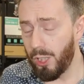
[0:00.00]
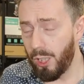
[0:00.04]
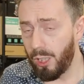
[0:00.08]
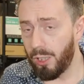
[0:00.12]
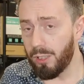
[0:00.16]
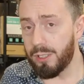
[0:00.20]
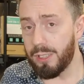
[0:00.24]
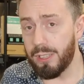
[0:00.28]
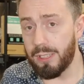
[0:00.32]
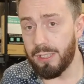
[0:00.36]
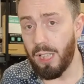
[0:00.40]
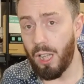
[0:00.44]

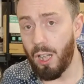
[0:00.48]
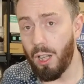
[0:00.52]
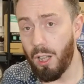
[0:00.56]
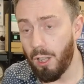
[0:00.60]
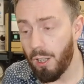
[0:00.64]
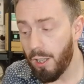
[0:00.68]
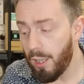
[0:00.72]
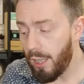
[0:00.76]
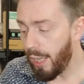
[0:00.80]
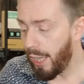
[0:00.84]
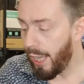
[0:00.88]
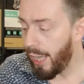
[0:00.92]
chances
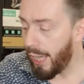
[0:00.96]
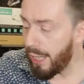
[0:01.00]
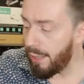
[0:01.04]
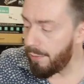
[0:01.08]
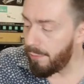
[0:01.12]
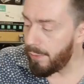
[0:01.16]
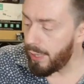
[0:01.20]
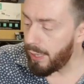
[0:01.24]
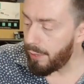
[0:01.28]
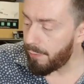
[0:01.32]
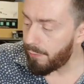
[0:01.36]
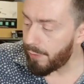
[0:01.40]
are,
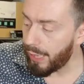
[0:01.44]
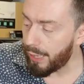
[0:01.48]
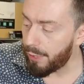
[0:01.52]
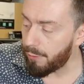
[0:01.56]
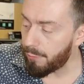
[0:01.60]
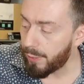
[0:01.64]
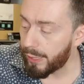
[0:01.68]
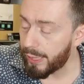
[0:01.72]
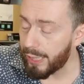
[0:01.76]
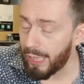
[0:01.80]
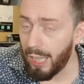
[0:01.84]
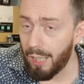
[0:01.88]
even if
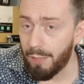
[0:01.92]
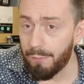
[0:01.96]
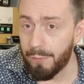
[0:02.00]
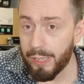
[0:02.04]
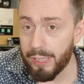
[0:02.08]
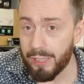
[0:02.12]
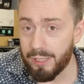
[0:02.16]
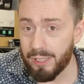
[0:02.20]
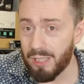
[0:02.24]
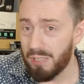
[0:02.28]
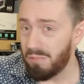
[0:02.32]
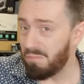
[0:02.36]
they
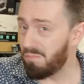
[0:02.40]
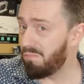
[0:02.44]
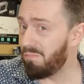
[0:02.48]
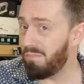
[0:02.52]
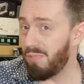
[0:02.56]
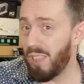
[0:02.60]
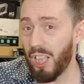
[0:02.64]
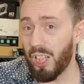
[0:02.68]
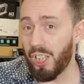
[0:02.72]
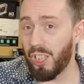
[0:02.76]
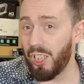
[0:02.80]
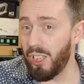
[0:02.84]
recovered
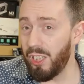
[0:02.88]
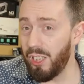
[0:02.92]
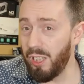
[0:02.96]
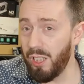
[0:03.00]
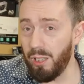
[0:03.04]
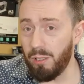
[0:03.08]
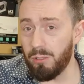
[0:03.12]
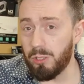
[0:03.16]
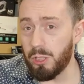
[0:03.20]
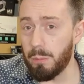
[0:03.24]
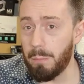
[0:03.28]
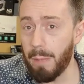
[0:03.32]
a
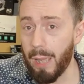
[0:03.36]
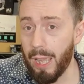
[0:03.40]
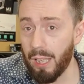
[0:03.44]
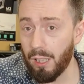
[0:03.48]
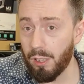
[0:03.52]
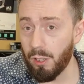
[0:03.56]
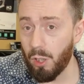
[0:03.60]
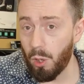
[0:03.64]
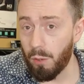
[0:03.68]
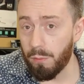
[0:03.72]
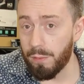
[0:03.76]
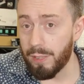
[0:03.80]
huge
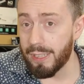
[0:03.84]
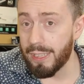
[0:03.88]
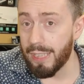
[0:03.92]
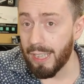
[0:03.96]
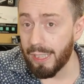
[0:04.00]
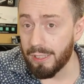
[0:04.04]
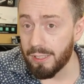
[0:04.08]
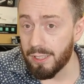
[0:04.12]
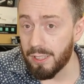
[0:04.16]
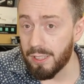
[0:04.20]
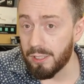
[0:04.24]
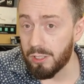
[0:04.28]
amount of
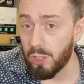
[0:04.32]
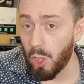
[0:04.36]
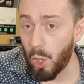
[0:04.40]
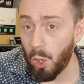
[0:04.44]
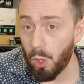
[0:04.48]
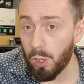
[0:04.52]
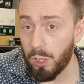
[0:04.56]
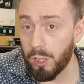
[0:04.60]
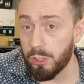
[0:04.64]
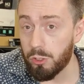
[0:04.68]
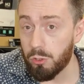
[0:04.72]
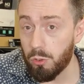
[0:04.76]
the data
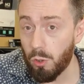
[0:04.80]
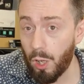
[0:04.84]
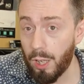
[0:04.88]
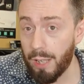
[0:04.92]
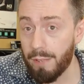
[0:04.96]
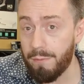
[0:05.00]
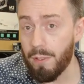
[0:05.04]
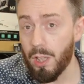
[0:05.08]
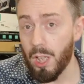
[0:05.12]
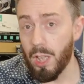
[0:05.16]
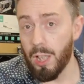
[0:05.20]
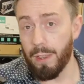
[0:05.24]
that's on a
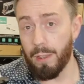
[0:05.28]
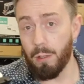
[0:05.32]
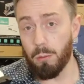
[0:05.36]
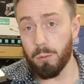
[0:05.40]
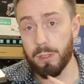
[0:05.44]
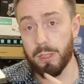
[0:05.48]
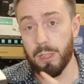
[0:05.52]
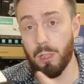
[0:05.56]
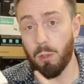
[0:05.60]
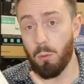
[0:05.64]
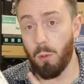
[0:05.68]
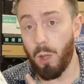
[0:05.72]
drive,
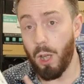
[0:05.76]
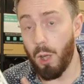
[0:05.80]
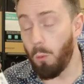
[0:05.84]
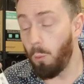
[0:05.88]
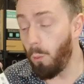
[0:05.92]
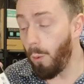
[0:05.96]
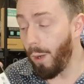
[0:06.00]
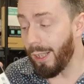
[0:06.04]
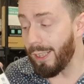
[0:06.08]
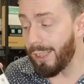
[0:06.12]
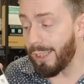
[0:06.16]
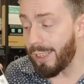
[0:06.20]
that was the,
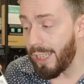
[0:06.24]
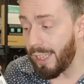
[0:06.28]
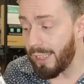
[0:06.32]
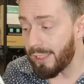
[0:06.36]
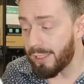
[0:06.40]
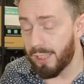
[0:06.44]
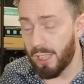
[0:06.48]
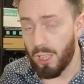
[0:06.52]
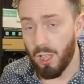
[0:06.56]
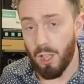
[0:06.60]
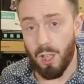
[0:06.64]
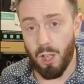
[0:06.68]
a one
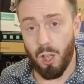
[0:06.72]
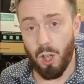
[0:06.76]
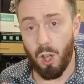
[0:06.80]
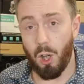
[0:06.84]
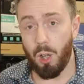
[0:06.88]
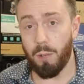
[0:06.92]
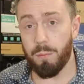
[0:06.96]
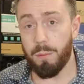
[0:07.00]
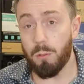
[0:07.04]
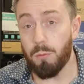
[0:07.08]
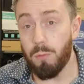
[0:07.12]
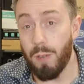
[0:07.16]
disk
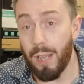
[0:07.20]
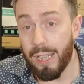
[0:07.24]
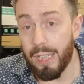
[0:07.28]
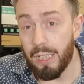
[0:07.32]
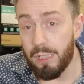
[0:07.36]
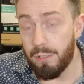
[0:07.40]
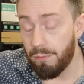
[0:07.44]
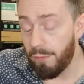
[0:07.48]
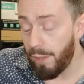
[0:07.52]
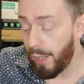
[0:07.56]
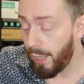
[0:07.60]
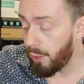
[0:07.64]
of a
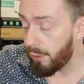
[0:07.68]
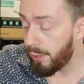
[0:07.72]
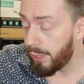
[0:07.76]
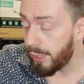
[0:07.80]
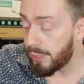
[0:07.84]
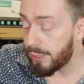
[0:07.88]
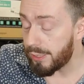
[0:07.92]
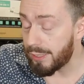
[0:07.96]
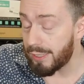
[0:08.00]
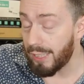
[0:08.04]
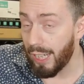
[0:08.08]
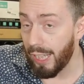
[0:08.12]
RAID
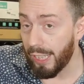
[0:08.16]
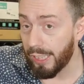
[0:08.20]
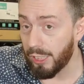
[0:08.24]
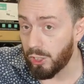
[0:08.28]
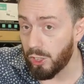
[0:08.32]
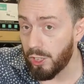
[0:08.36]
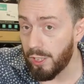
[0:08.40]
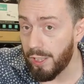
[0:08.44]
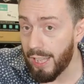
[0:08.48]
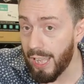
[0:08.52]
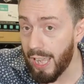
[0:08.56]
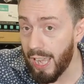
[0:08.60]
failure
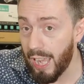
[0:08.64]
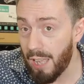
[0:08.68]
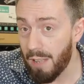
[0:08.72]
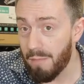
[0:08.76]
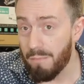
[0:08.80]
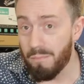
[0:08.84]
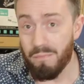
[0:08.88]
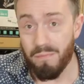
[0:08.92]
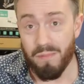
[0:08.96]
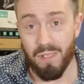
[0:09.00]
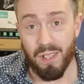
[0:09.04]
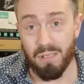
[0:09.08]
selection
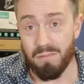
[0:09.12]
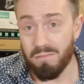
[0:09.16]
there,